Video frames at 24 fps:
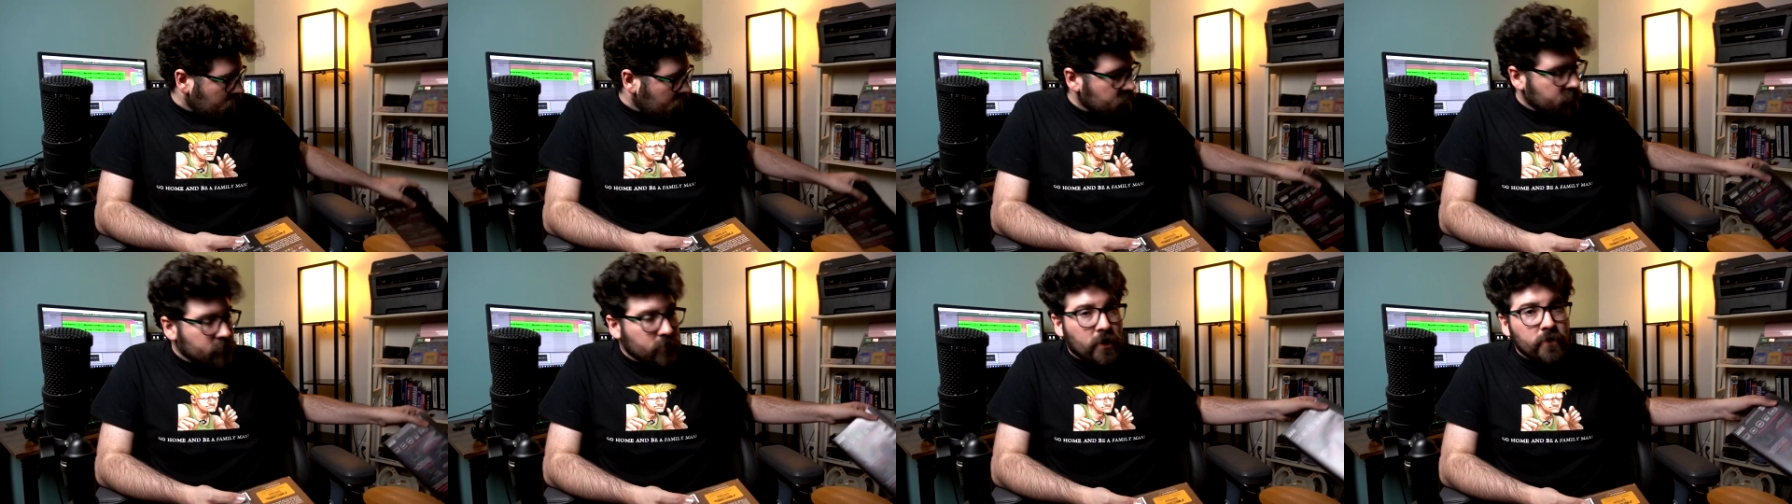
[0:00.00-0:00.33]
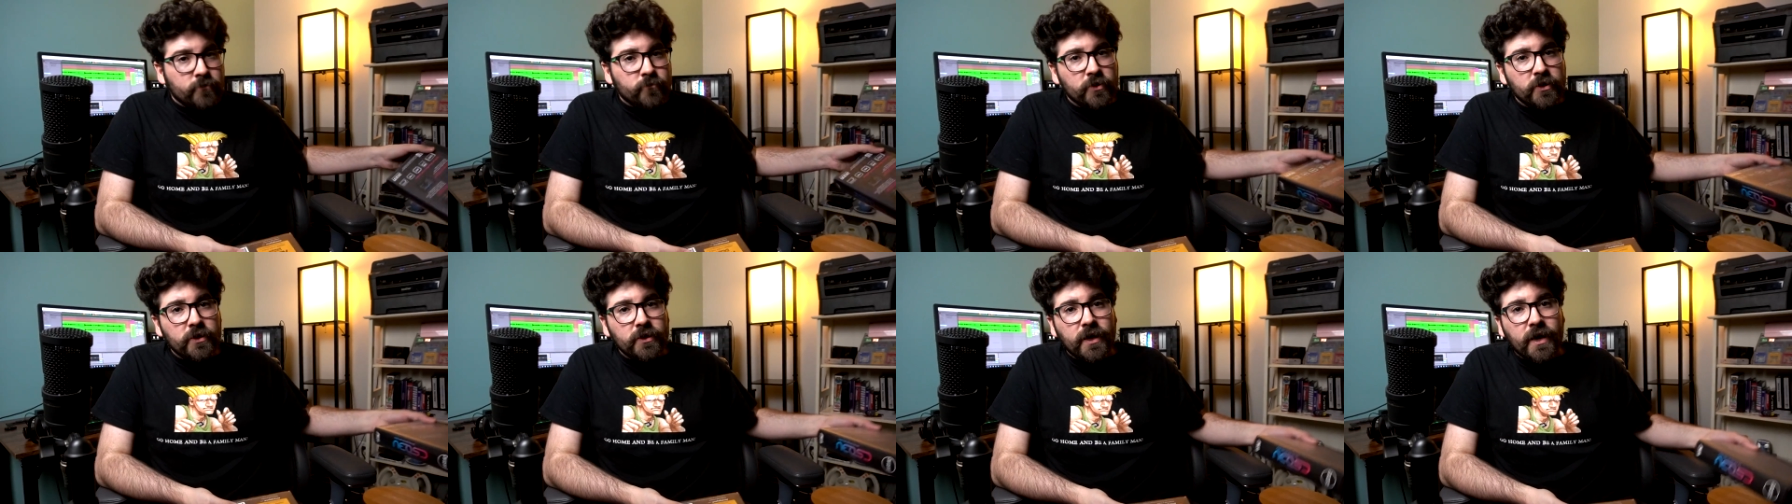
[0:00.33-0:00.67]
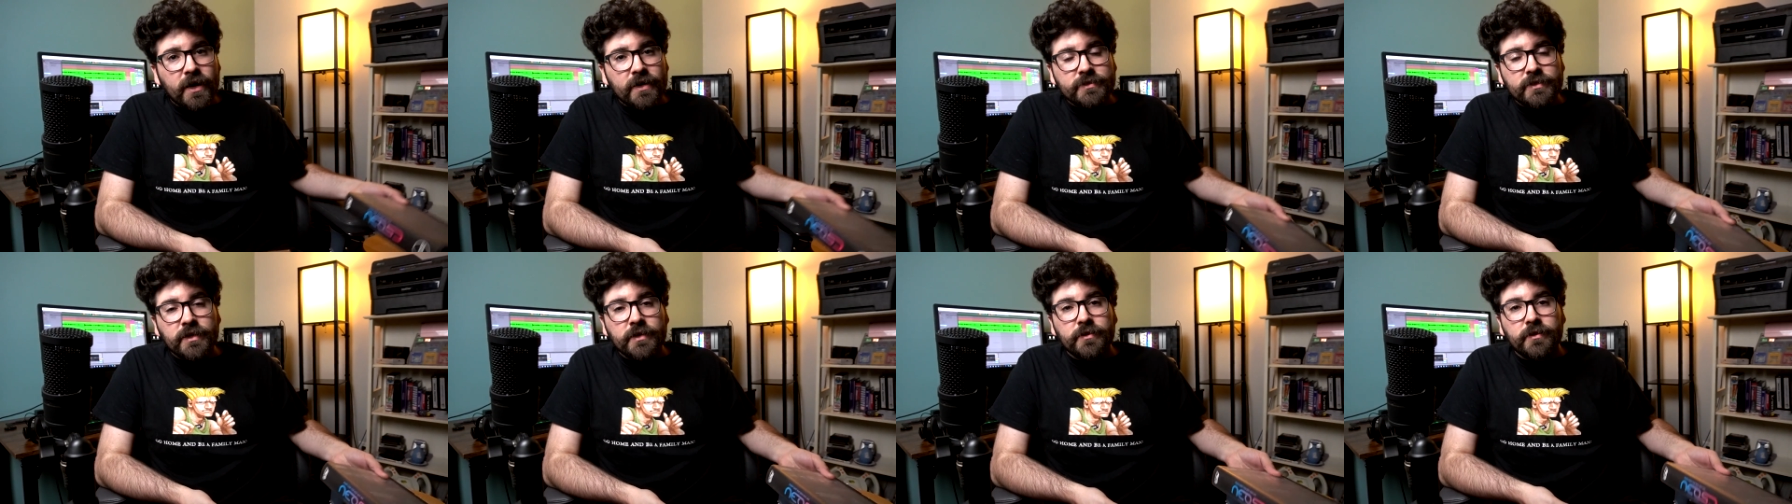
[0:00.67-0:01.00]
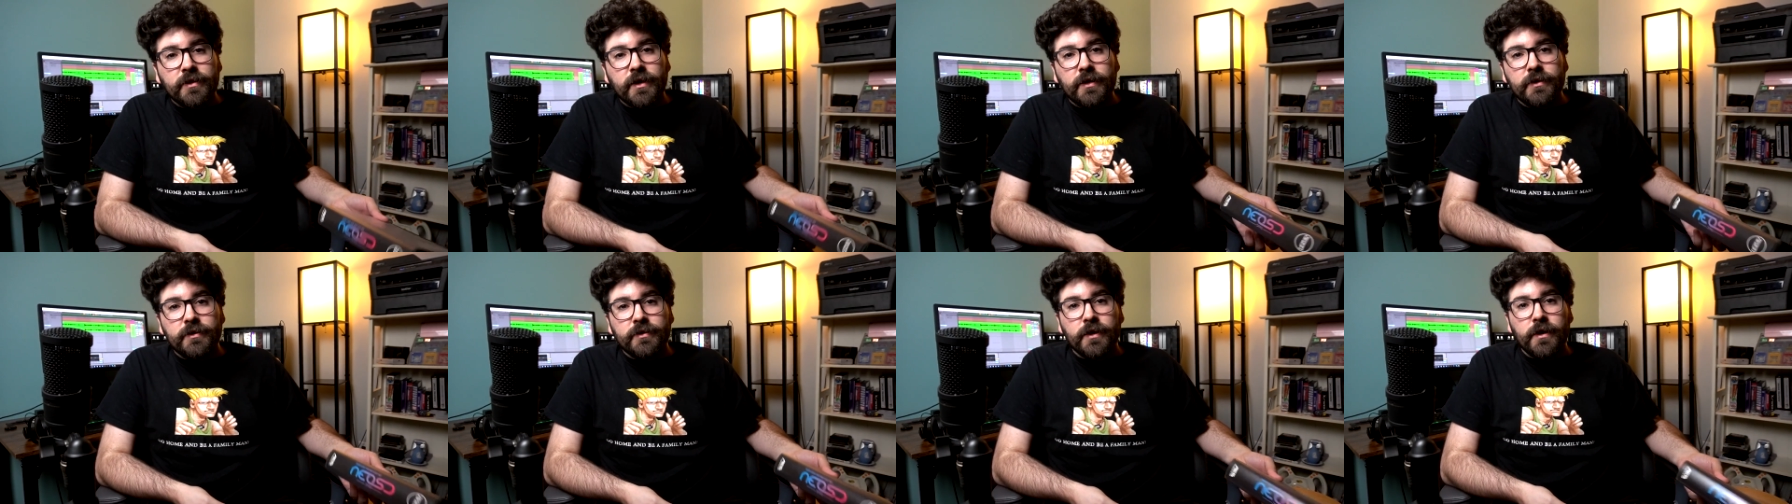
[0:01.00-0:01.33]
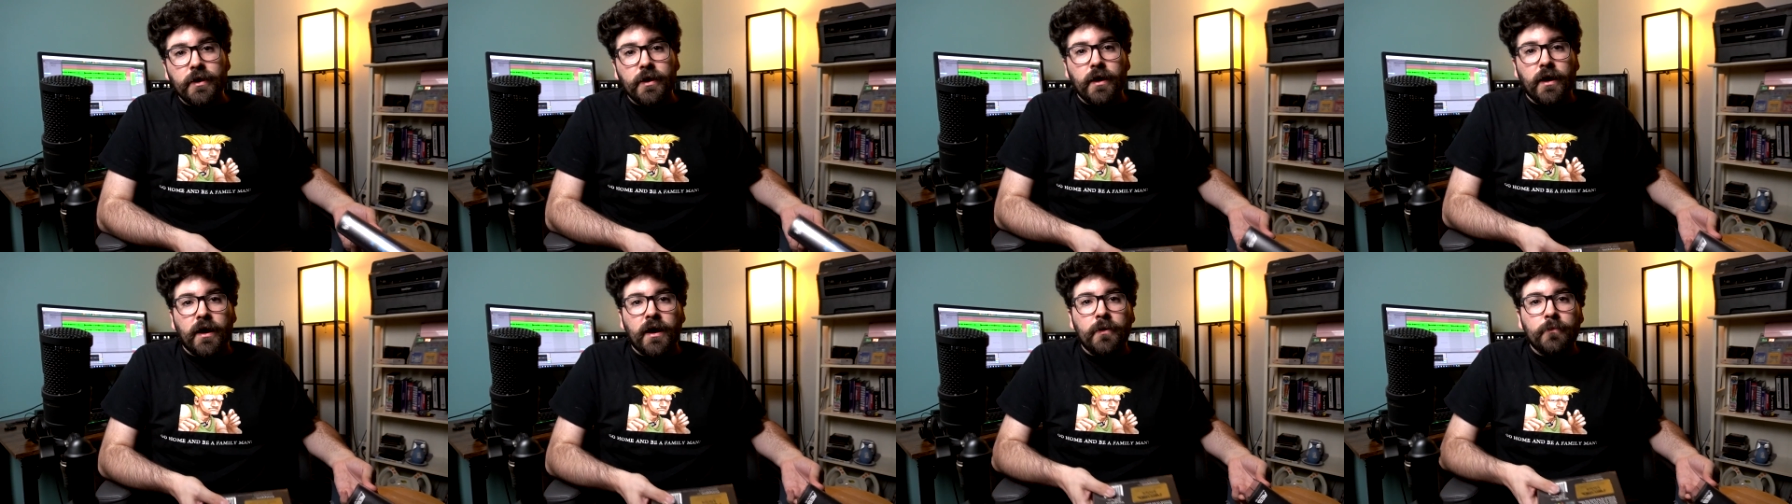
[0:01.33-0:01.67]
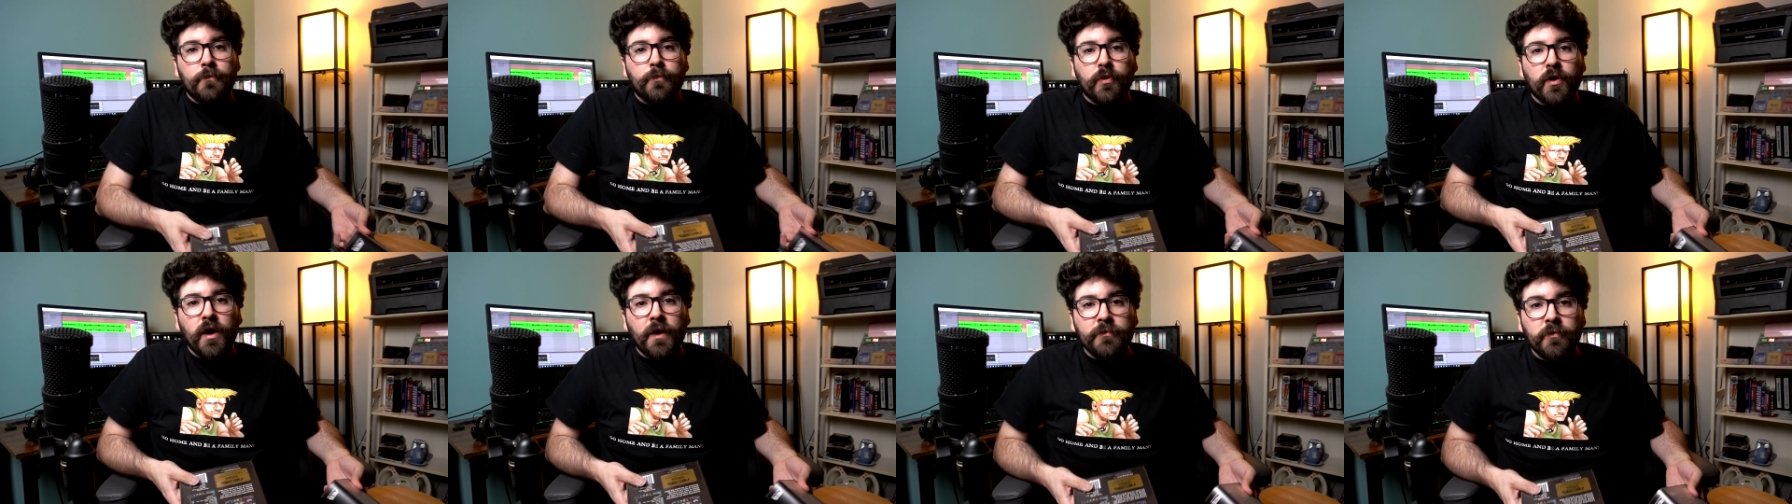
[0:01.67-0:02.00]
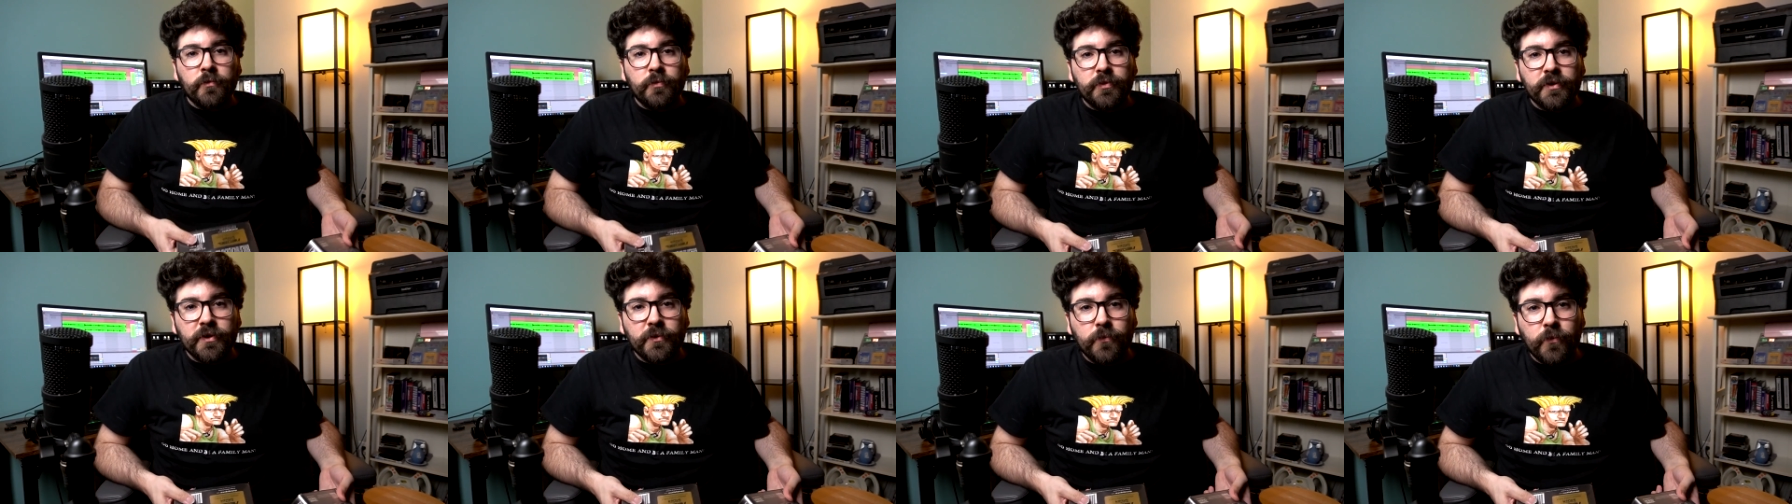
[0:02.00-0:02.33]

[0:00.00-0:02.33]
So I'm realizing that I'm probably